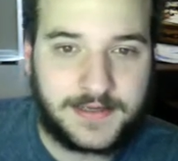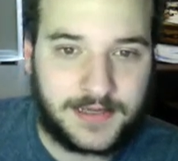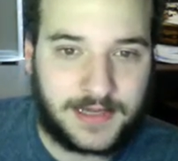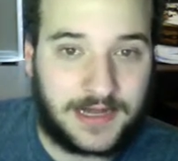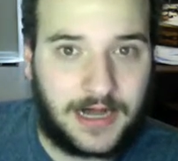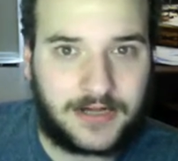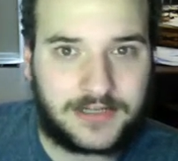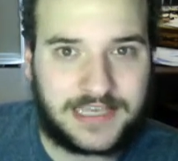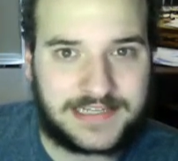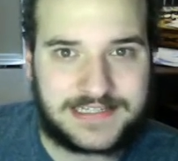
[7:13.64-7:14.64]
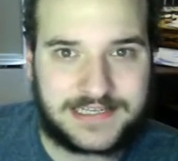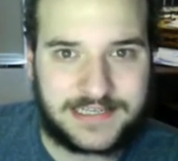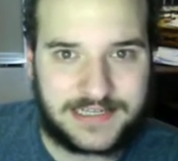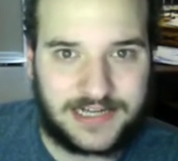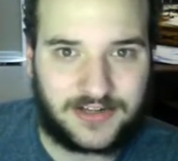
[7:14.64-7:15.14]
I'll get
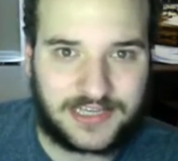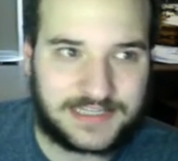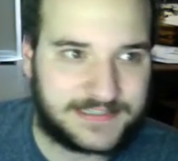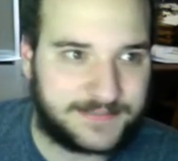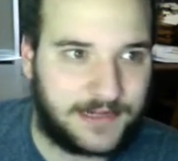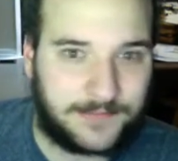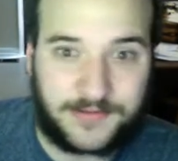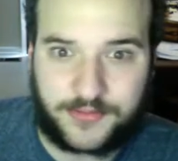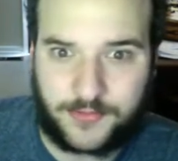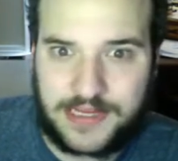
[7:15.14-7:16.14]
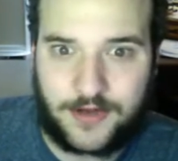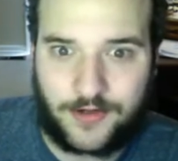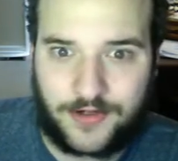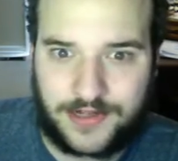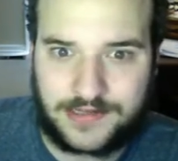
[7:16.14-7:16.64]
to my number 3
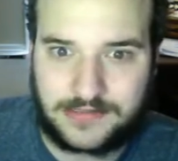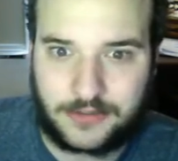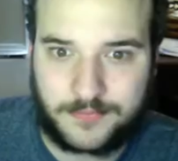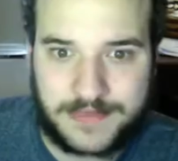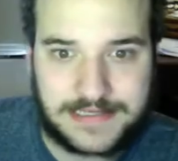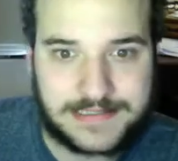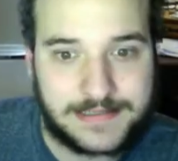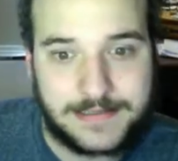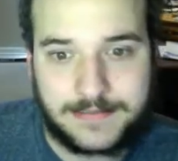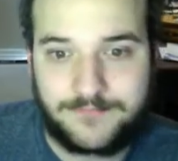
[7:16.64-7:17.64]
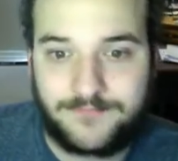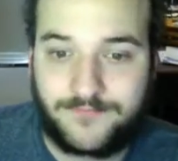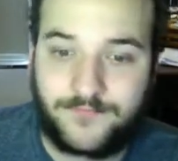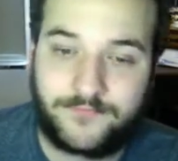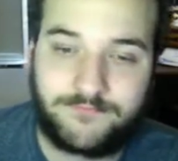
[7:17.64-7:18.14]
here in a little bit.
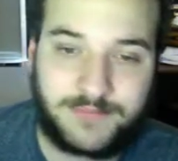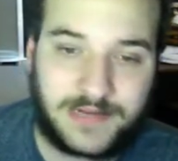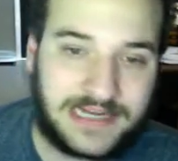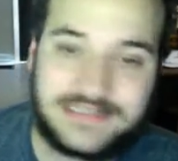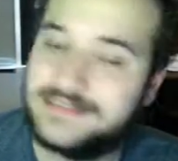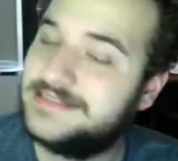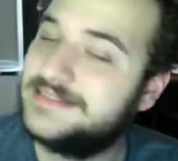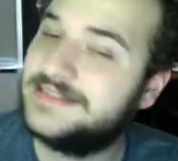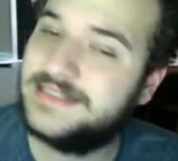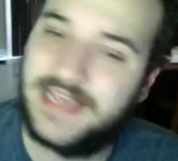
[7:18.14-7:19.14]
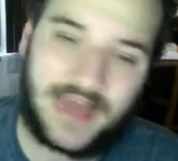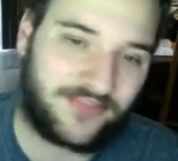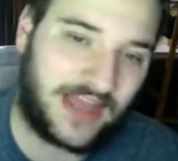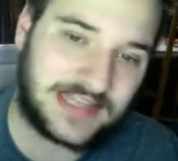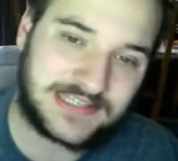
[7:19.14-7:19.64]
But yeah,
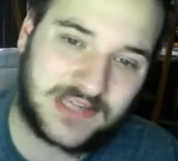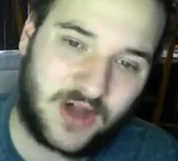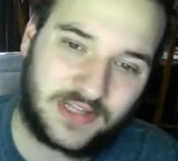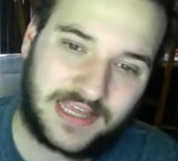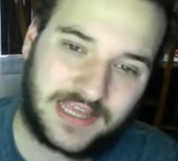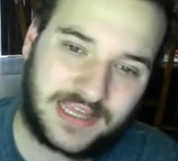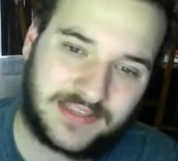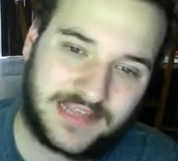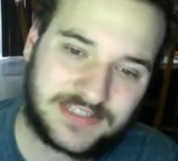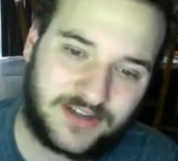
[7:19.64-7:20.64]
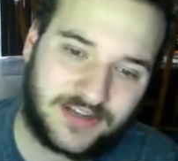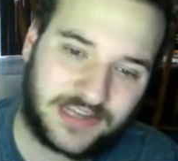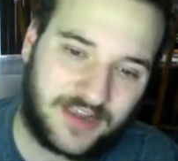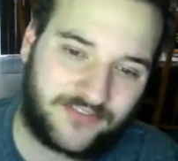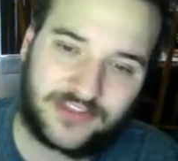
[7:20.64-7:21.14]
that's all I
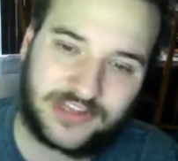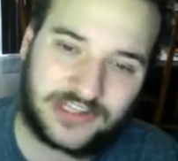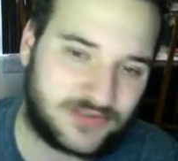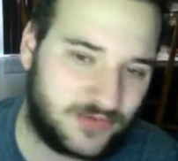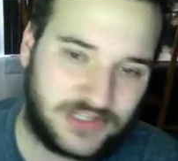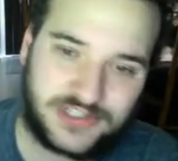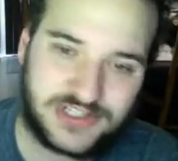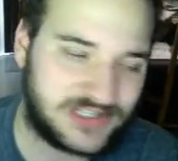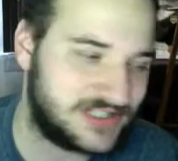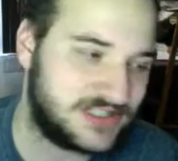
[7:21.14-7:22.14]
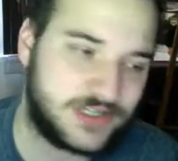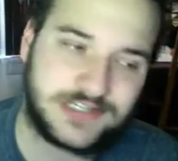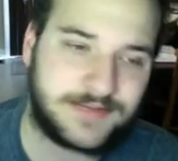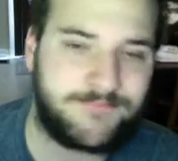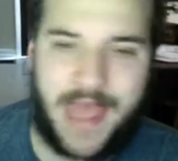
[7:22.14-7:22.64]
got for this one.
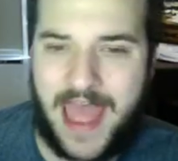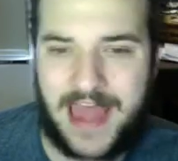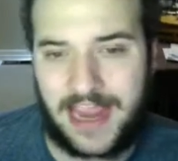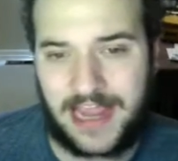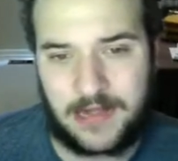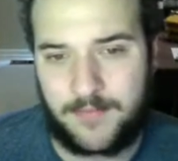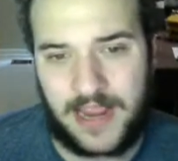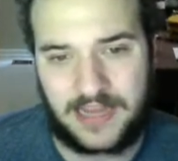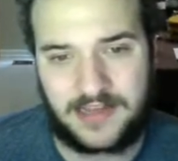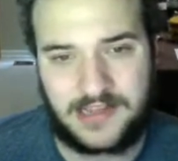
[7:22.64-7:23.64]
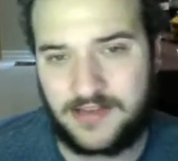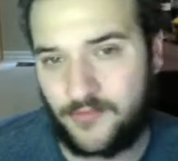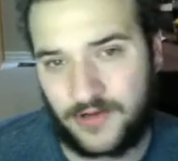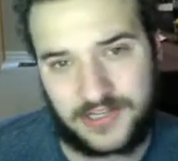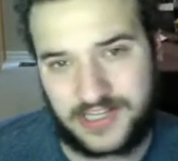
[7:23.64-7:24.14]
Just a bad anime. It
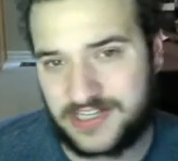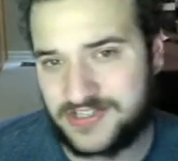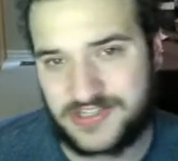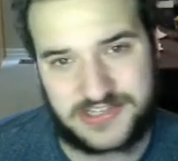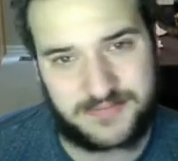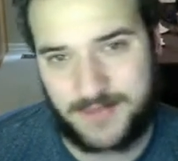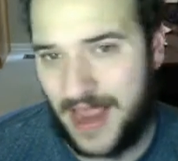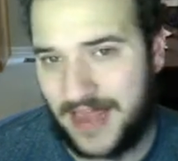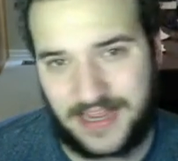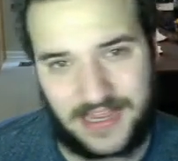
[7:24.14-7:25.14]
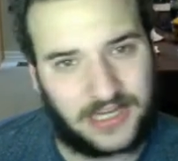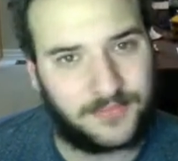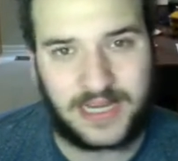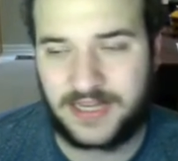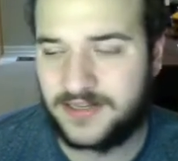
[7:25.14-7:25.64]
really is just a bad
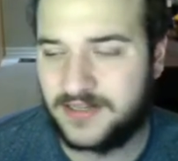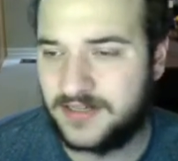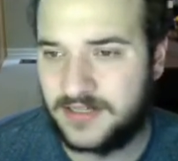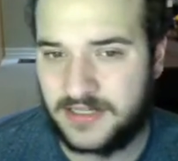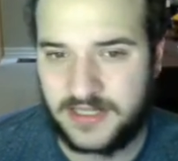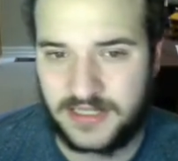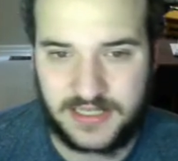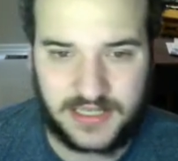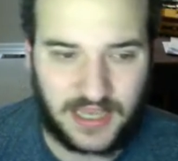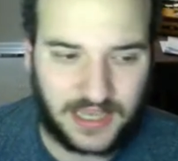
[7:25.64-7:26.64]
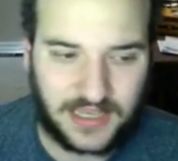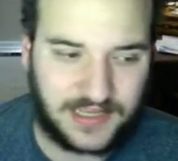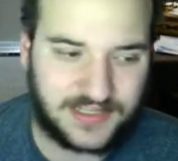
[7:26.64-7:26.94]
anime. And